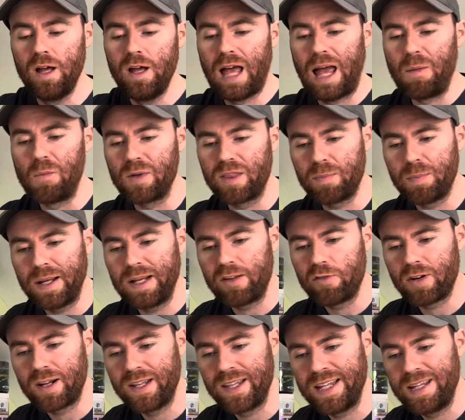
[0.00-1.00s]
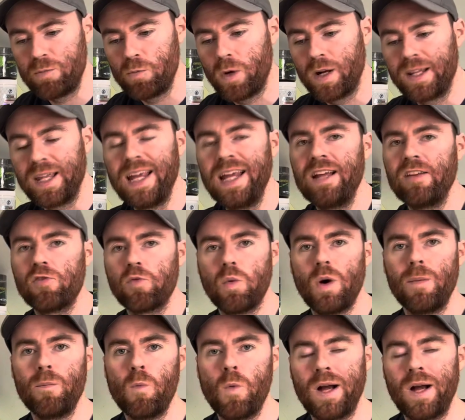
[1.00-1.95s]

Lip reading: and with the beta-alanine one, each one